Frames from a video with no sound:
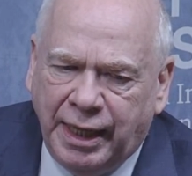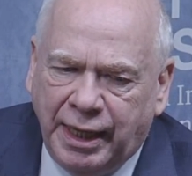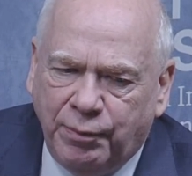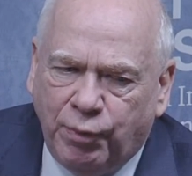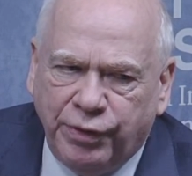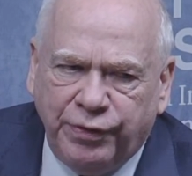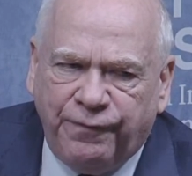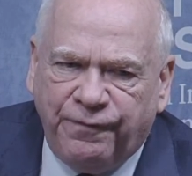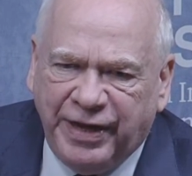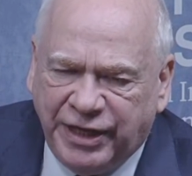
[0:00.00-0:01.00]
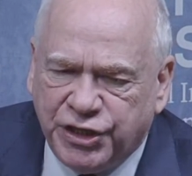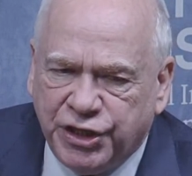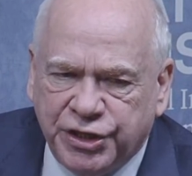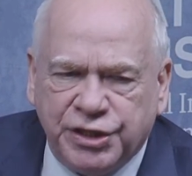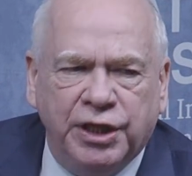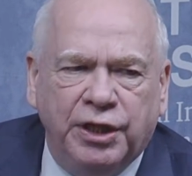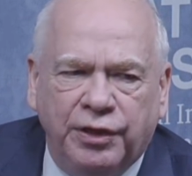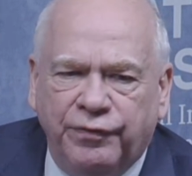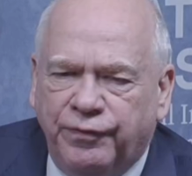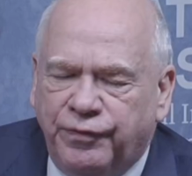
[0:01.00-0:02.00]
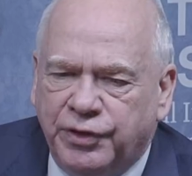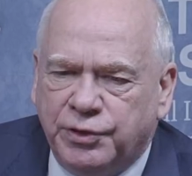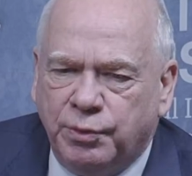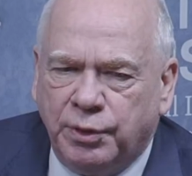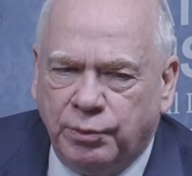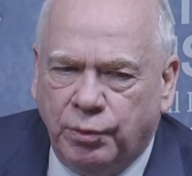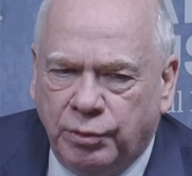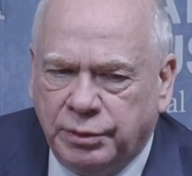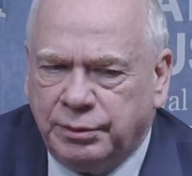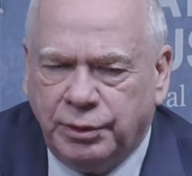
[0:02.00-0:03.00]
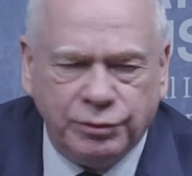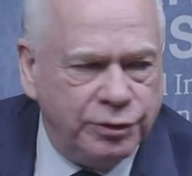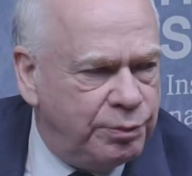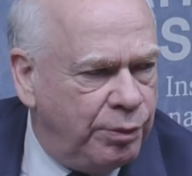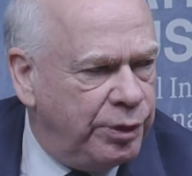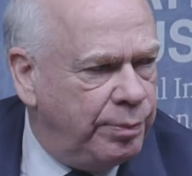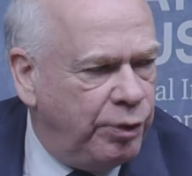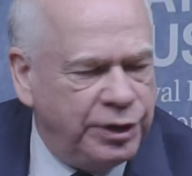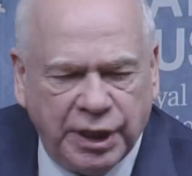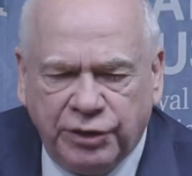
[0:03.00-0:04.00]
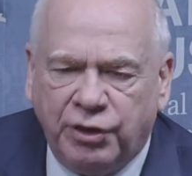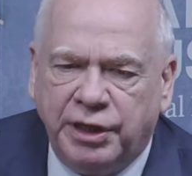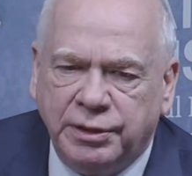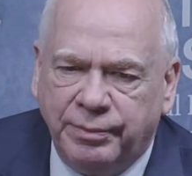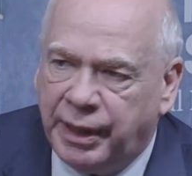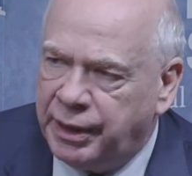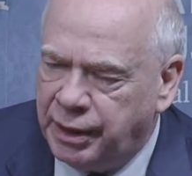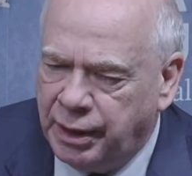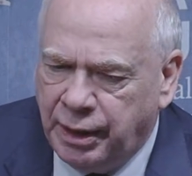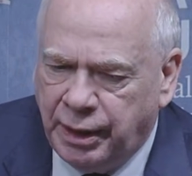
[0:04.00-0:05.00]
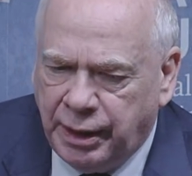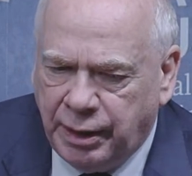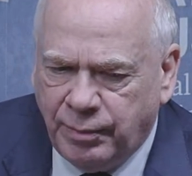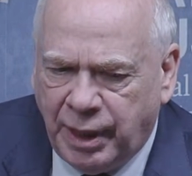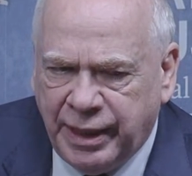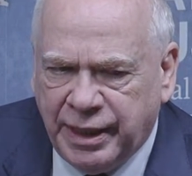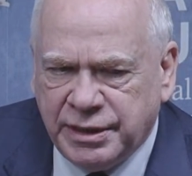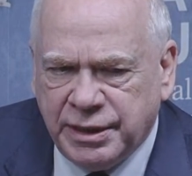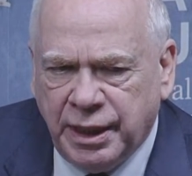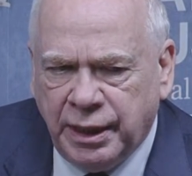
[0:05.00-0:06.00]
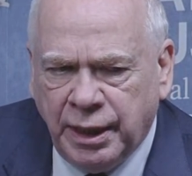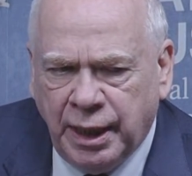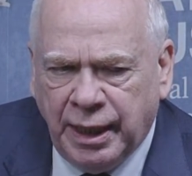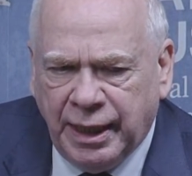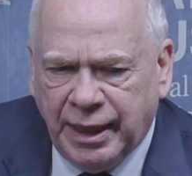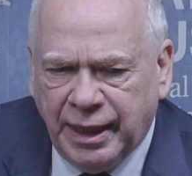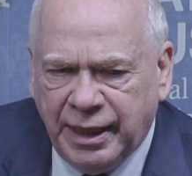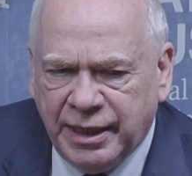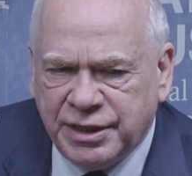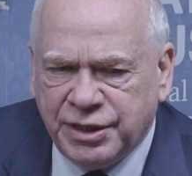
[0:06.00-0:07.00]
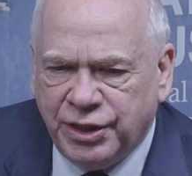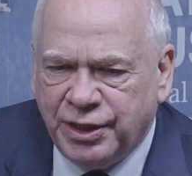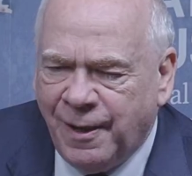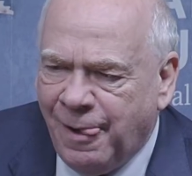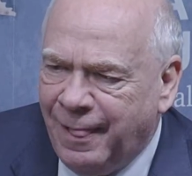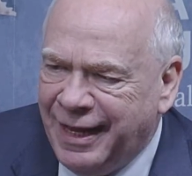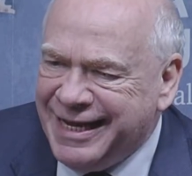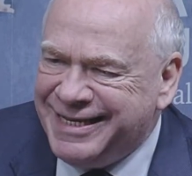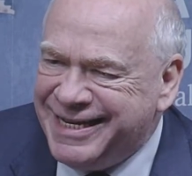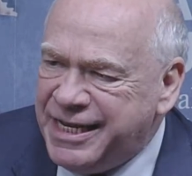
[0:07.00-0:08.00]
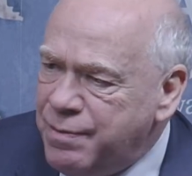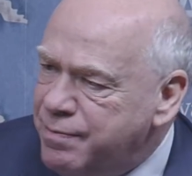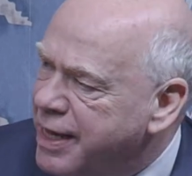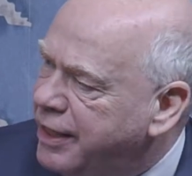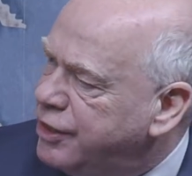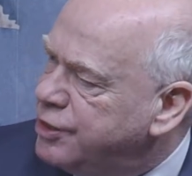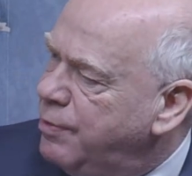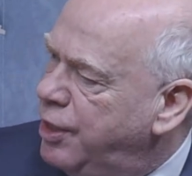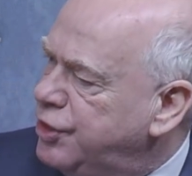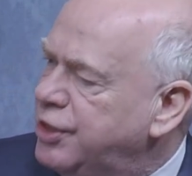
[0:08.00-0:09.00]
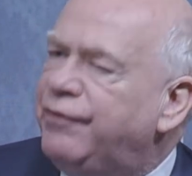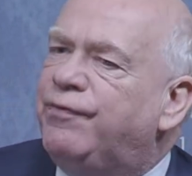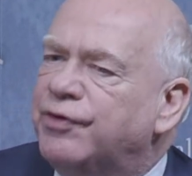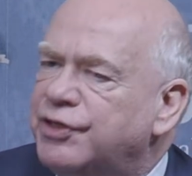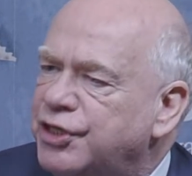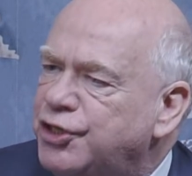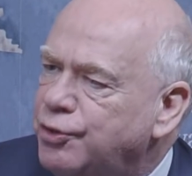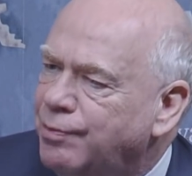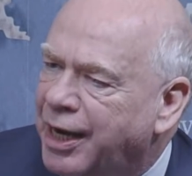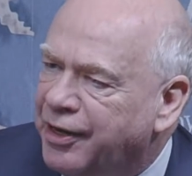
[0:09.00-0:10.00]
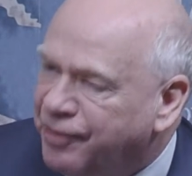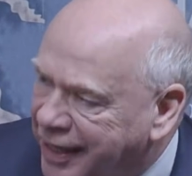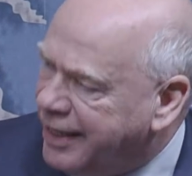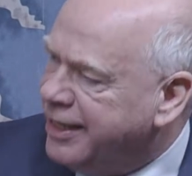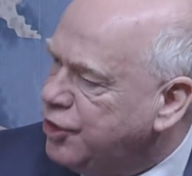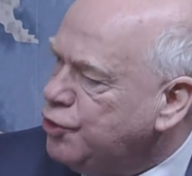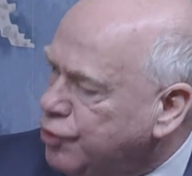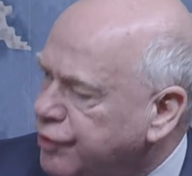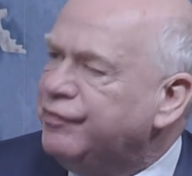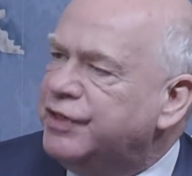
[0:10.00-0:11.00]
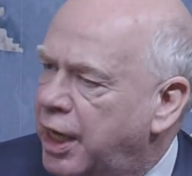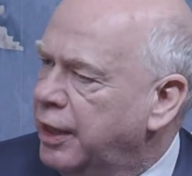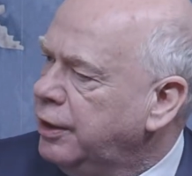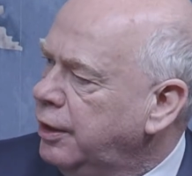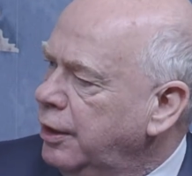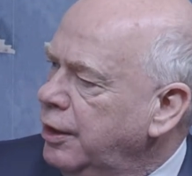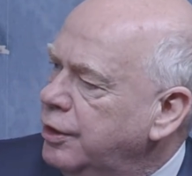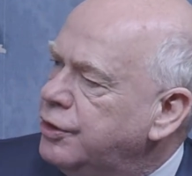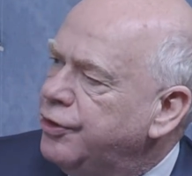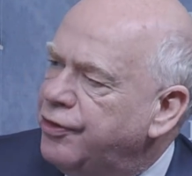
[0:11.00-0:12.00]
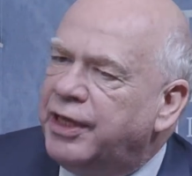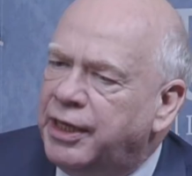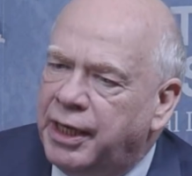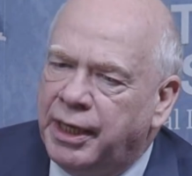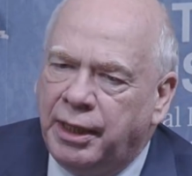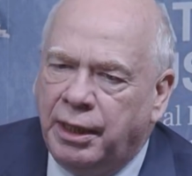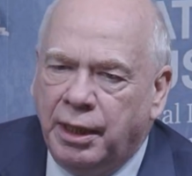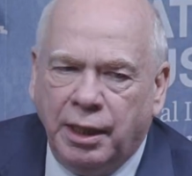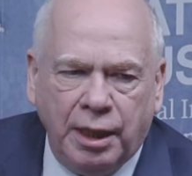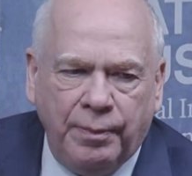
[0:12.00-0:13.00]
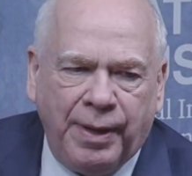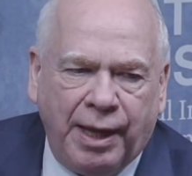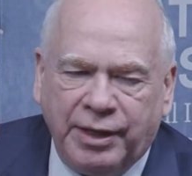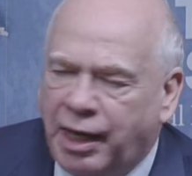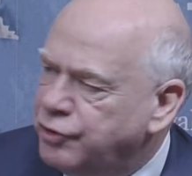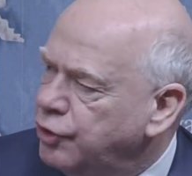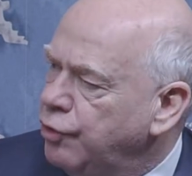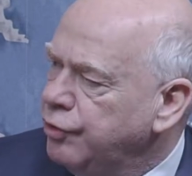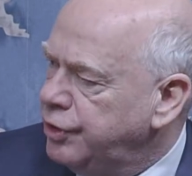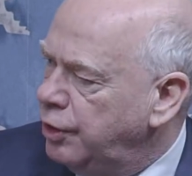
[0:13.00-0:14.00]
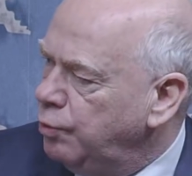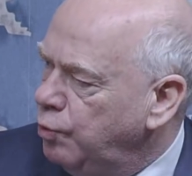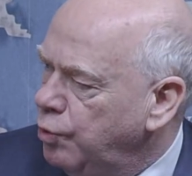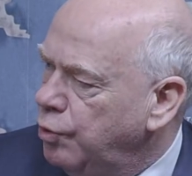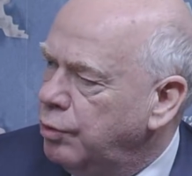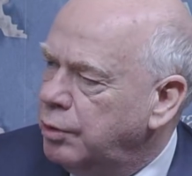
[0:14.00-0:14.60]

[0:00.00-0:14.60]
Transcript: it, one of the features of the First World War, and goes on to one of the points I try to make in my essay, is that it didn't make as much difference as you might think it should have done to thinking about how to conduct war.